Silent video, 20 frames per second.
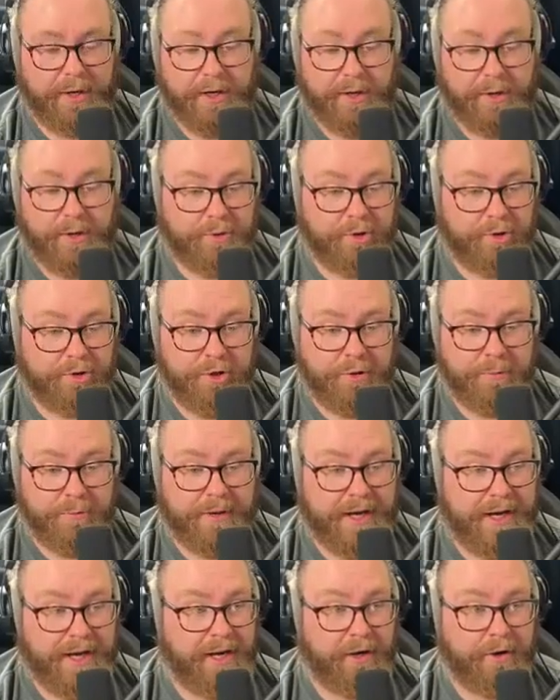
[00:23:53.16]
I go to gym,
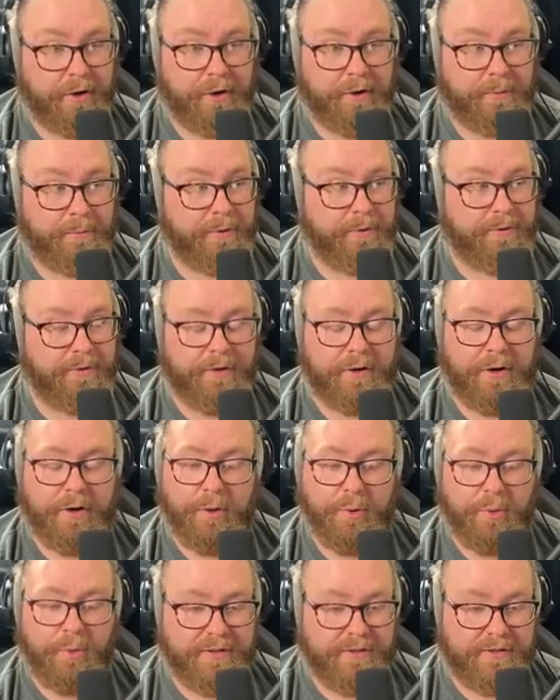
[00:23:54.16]
I almost
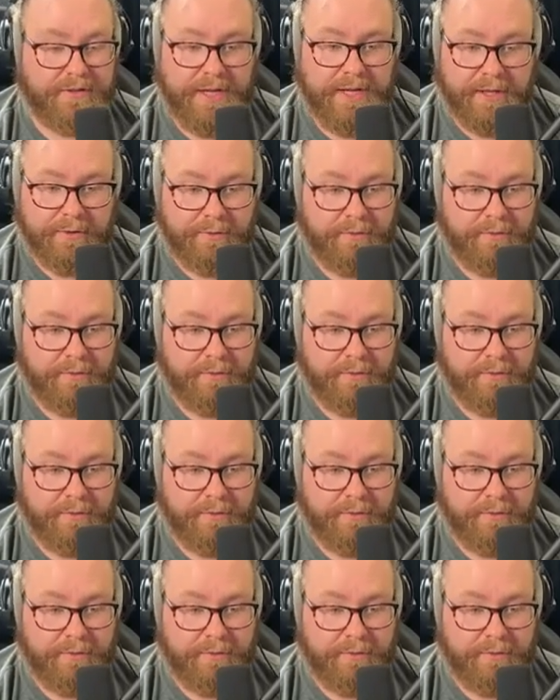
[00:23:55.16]
always get